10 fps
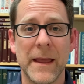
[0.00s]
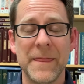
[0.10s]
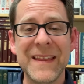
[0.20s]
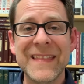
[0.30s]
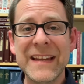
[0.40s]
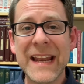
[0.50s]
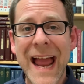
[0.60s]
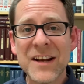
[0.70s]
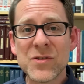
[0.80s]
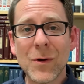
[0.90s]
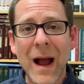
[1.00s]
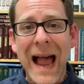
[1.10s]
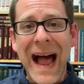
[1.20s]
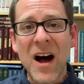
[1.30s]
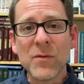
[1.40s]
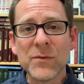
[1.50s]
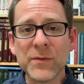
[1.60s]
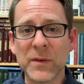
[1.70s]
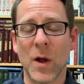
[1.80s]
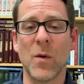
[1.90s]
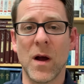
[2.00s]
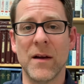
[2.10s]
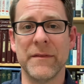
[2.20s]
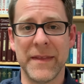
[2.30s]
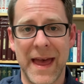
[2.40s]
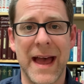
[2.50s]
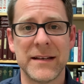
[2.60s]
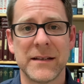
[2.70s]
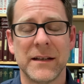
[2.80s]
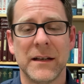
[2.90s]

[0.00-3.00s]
then the natural outflow of that